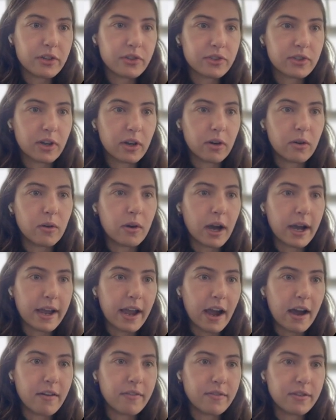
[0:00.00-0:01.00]
So I
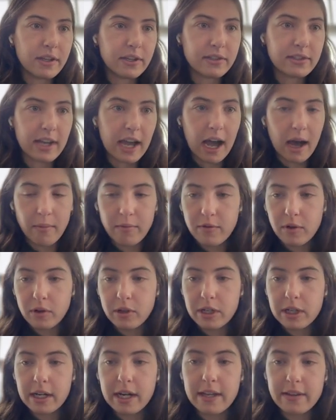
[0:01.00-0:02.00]
have this app
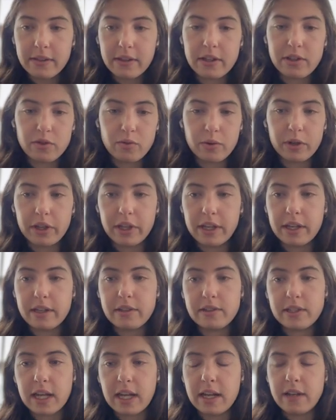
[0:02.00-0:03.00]
folder, and this really
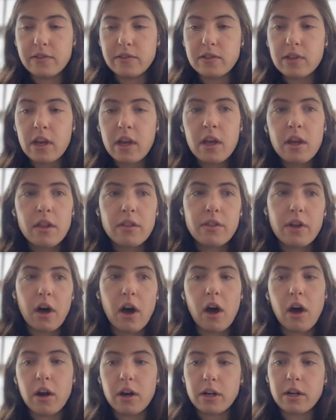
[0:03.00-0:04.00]
contains the
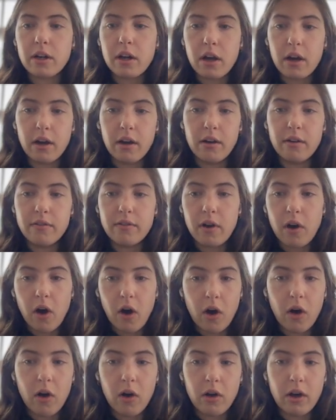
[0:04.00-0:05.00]
heart of
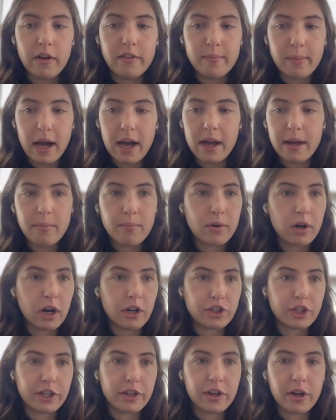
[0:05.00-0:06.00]
all of my
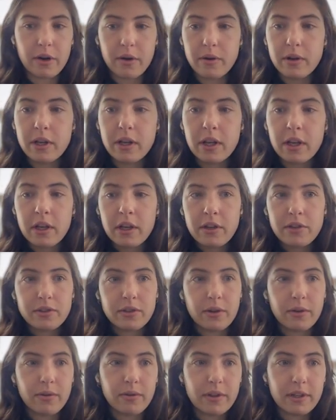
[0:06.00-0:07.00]
project code.
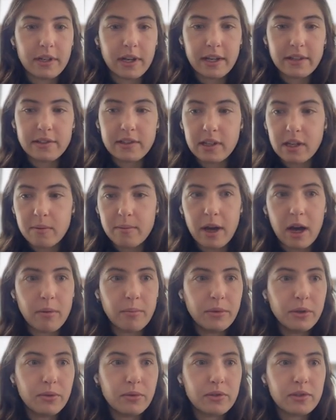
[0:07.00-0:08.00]
So the nice thing about
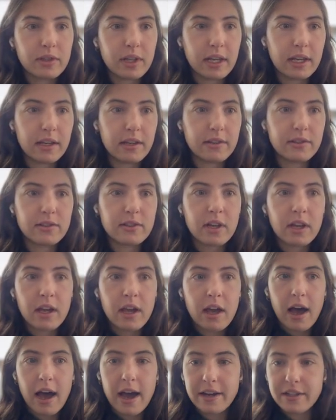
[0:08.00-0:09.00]
Moose is
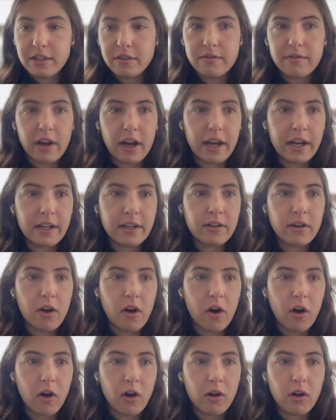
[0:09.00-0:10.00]
I define
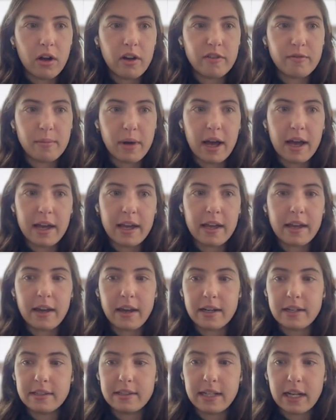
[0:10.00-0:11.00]
all of my
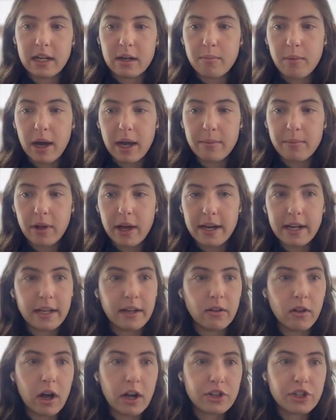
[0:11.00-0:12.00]
kind of data
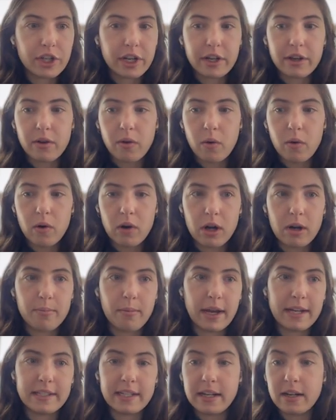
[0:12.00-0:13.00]
pipelining logic or
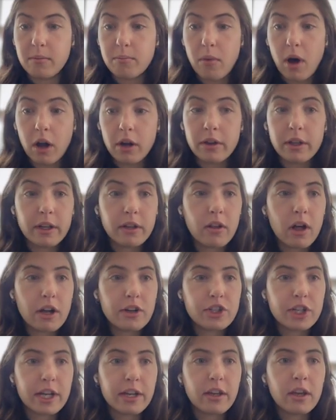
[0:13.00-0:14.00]
my data modeling
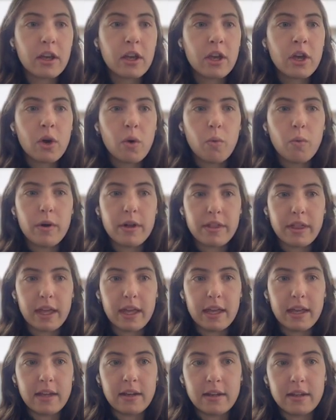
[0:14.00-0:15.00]
logic
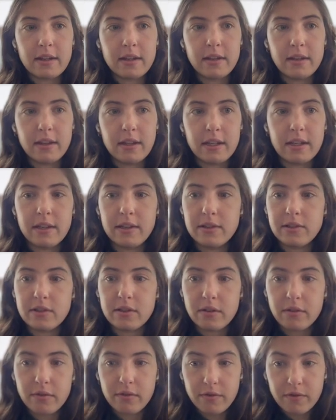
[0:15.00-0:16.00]
within these
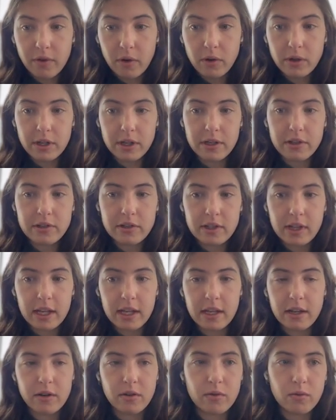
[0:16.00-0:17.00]
folders
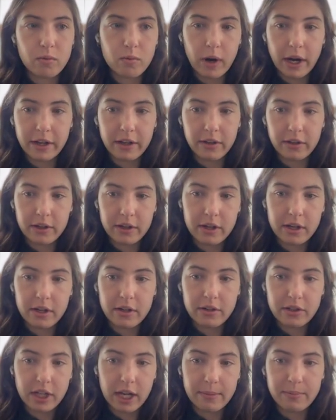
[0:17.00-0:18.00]
in regular
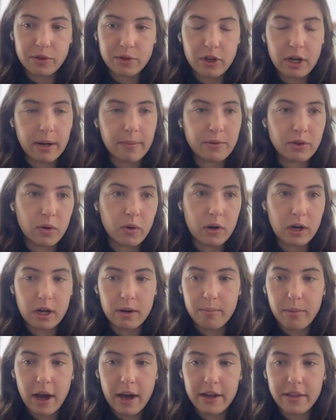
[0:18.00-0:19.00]
TypeScript or
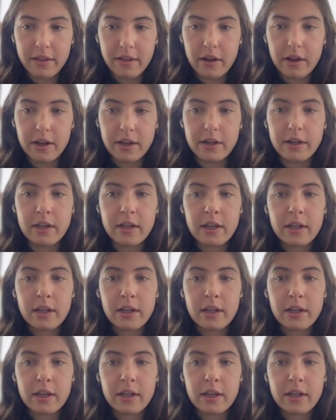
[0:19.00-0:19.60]
Python